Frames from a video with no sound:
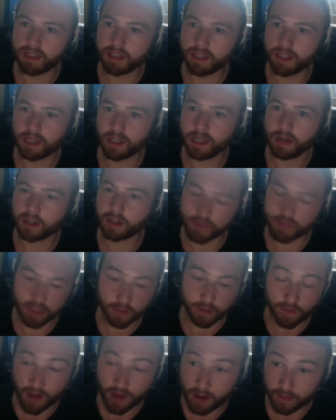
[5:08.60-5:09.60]
loads of
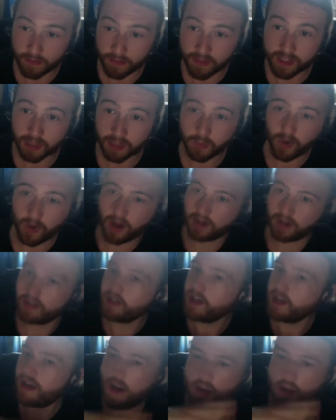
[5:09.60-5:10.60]
stuff out. This one,
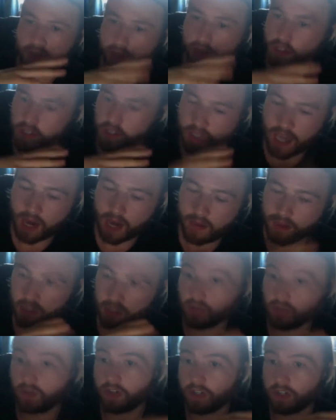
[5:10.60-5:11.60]
I think just how it's
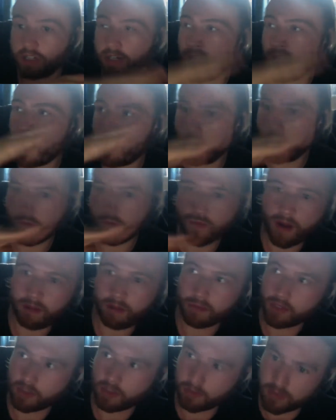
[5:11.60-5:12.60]
structured and how it
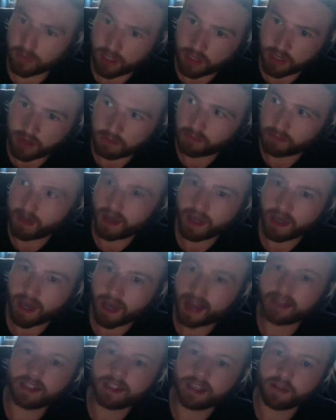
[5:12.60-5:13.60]
ramps up to your big
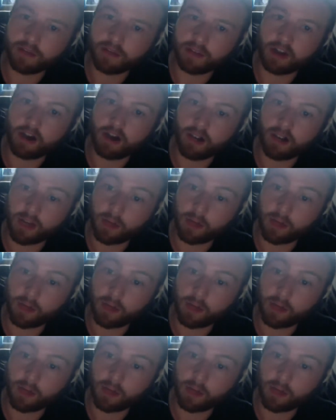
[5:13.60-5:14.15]
ending finale with